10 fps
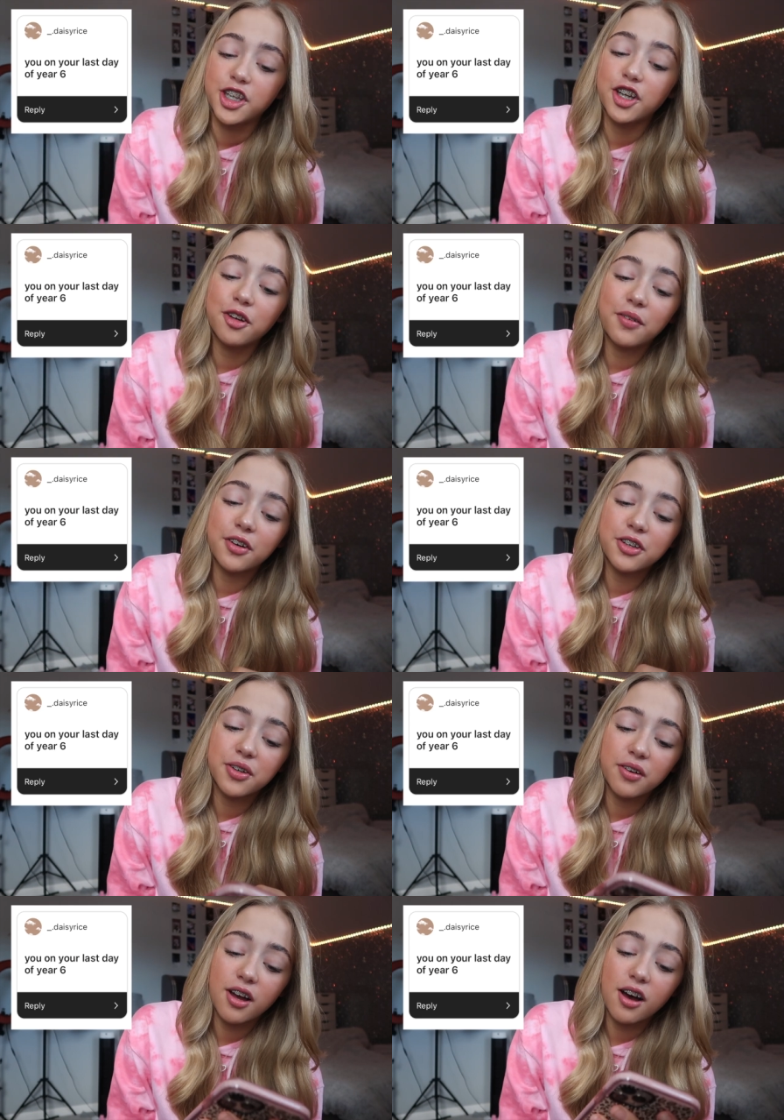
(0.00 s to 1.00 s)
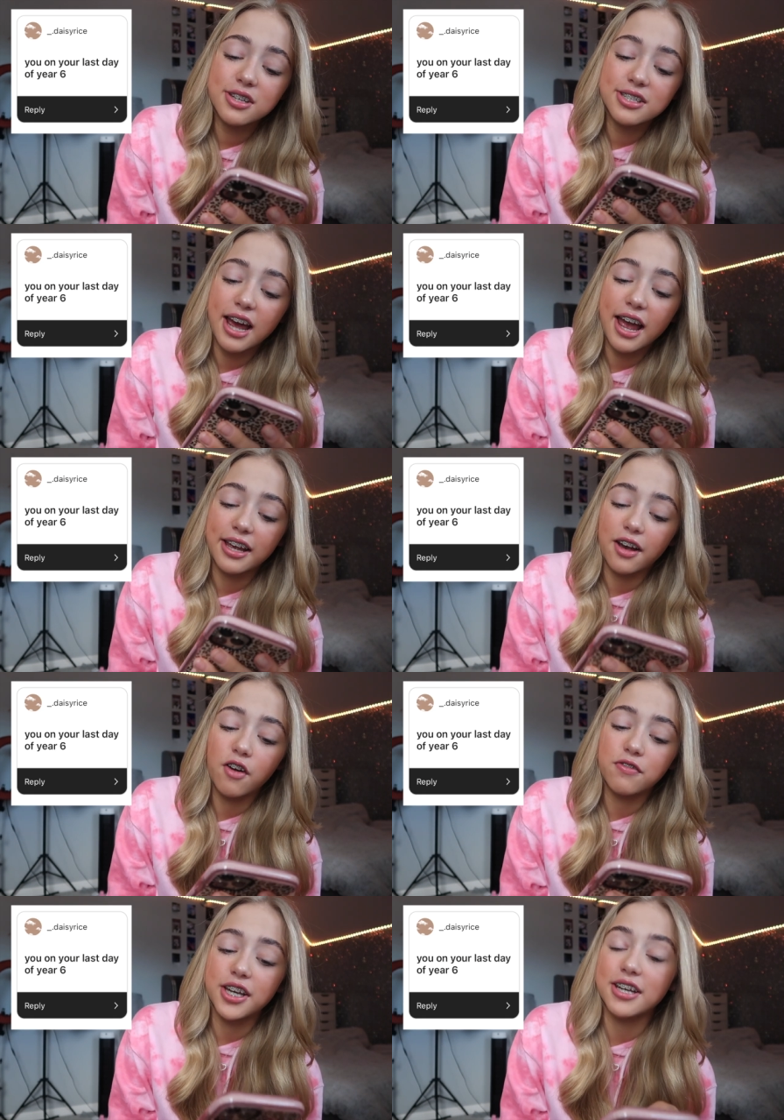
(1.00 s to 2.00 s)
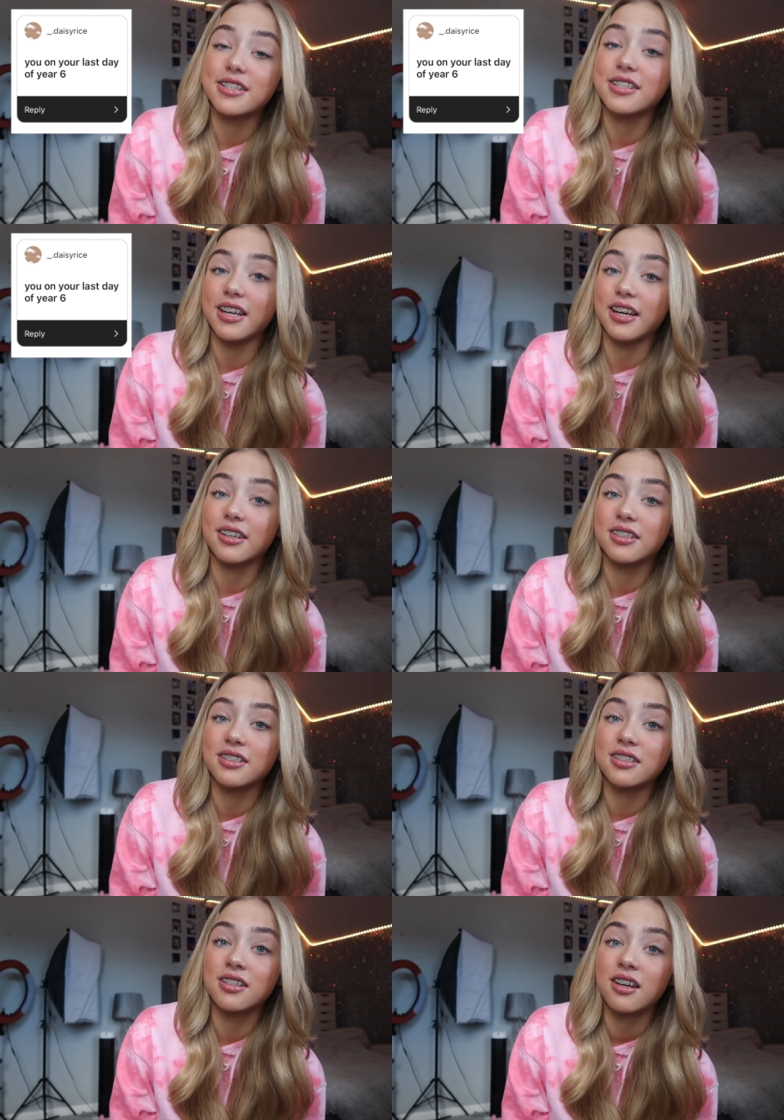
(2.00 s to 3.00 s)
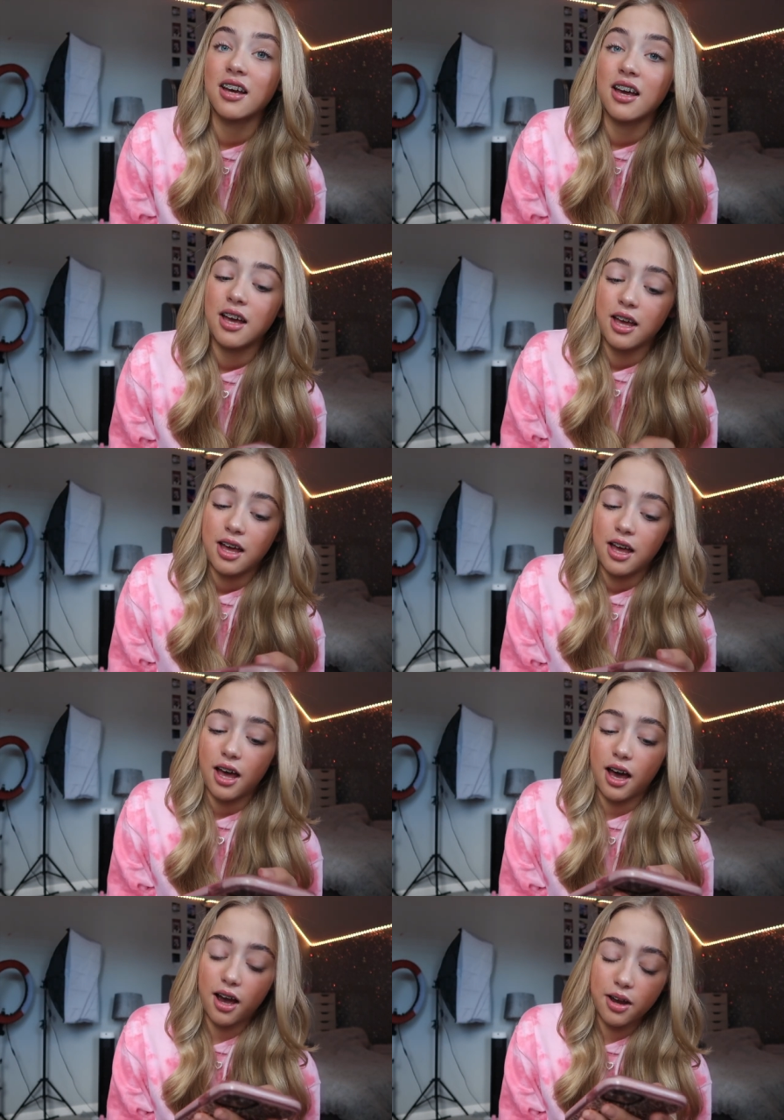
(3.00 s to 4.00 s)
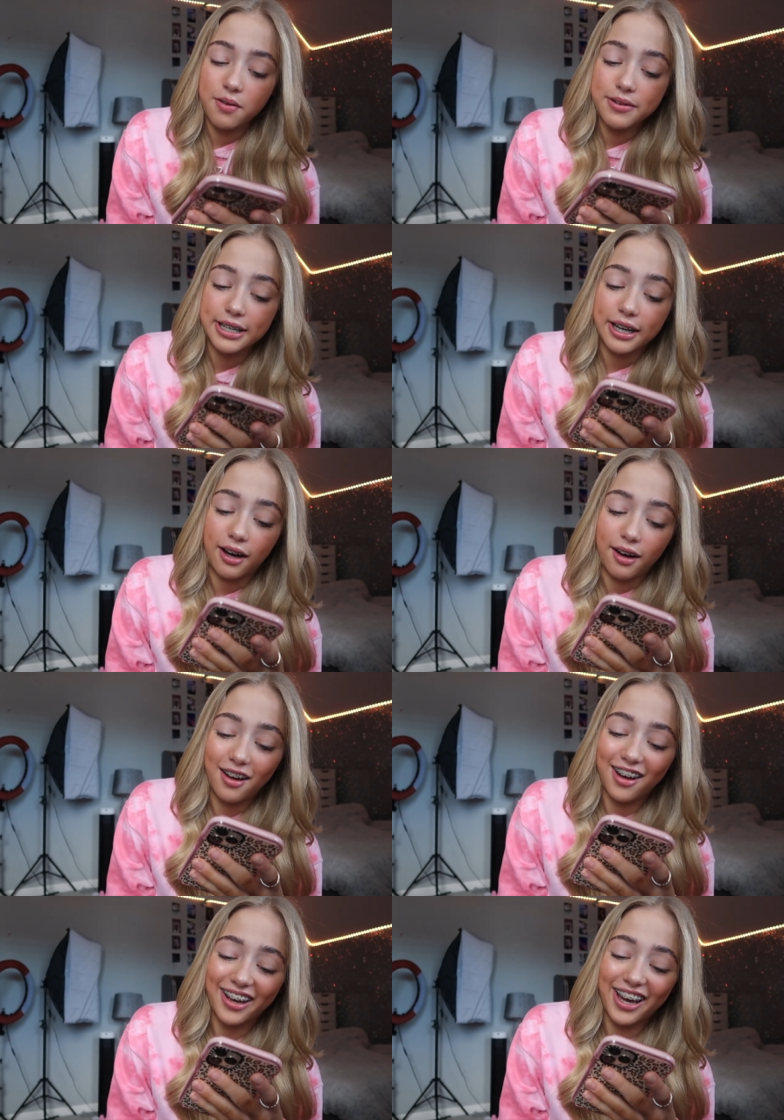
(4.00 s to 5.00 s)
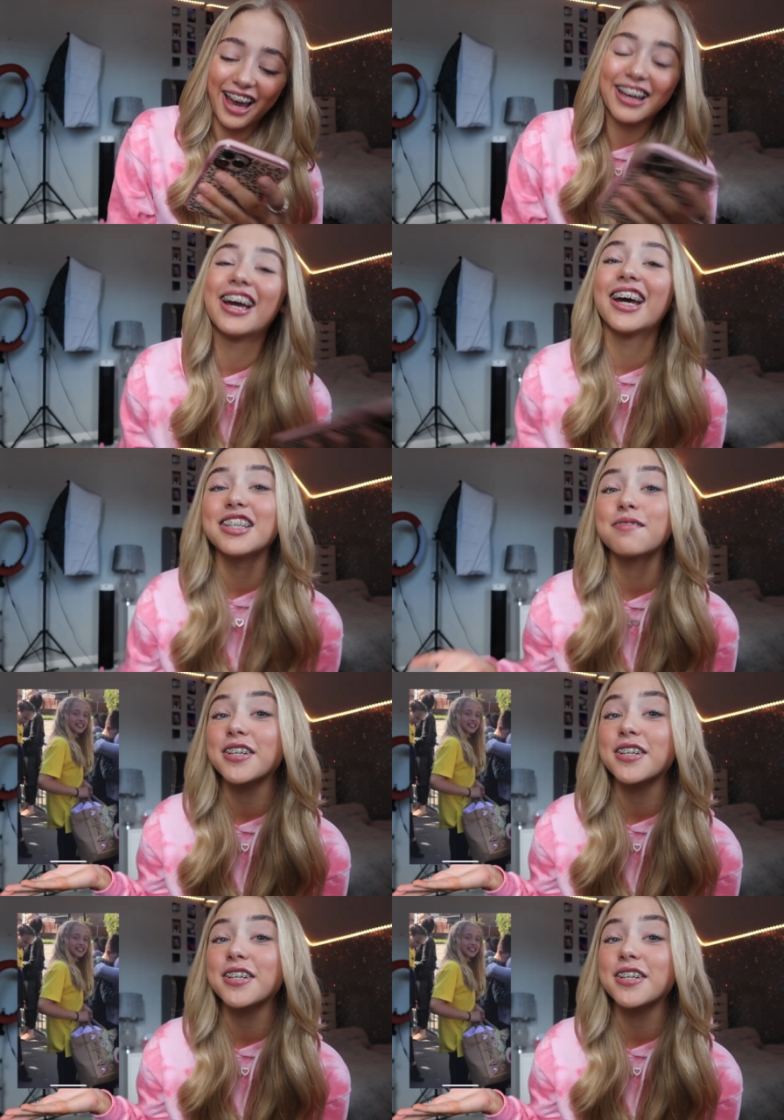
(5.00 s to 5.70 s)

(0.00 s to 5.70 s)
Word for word: You on your last day of year six. Oh dear. Okay, here's a